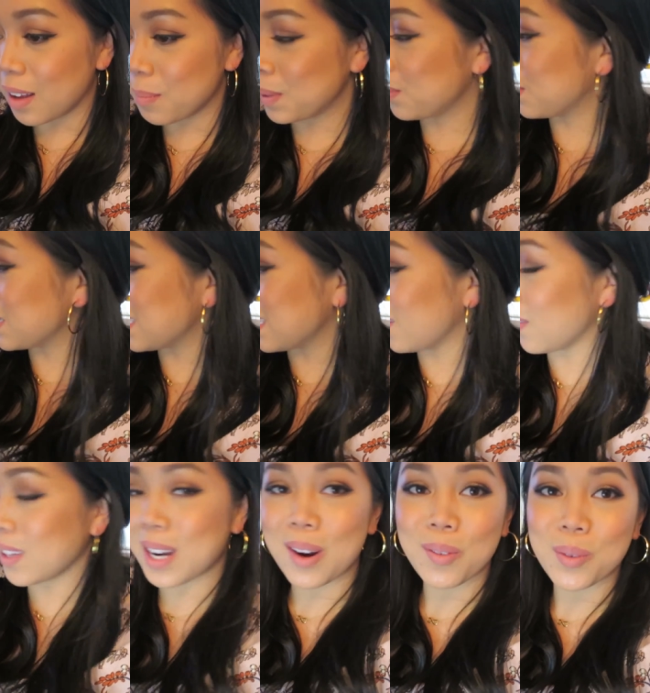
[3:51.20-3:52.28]
I've been
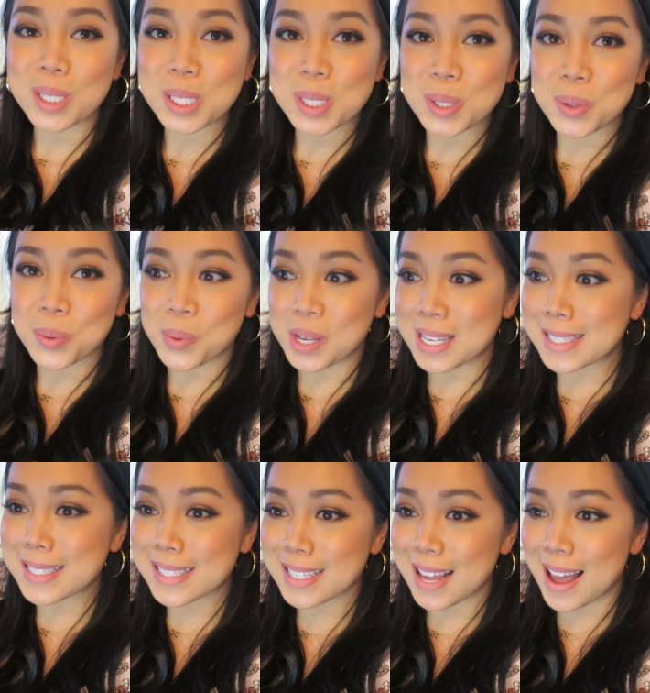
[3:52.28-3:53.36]
receiving everyone's
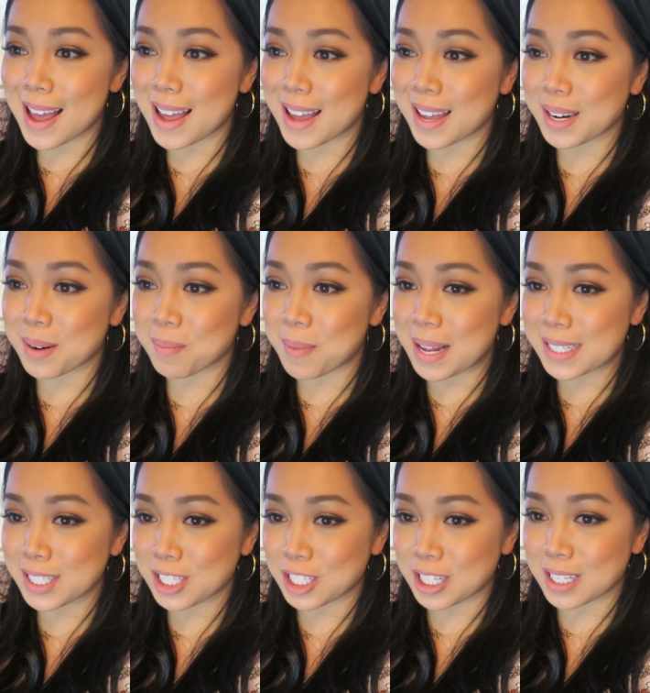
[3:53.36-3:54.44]
tweets and
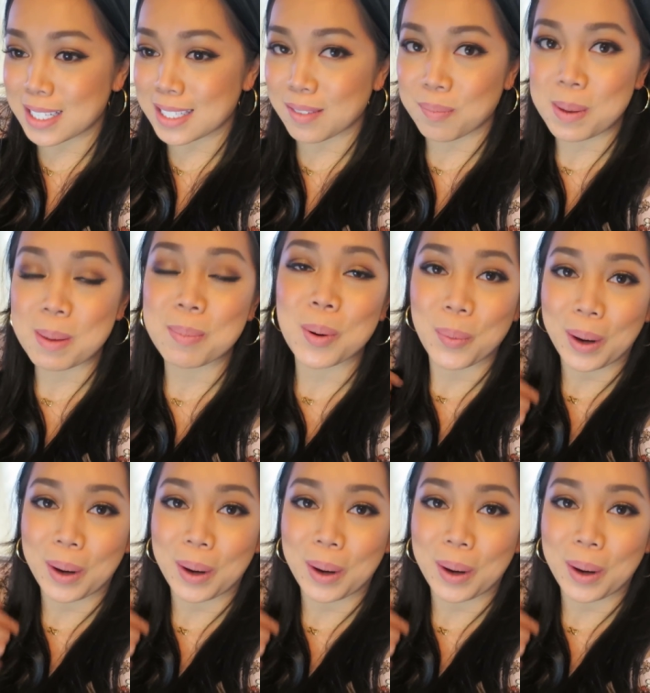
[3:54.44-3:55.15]
messages of people mm,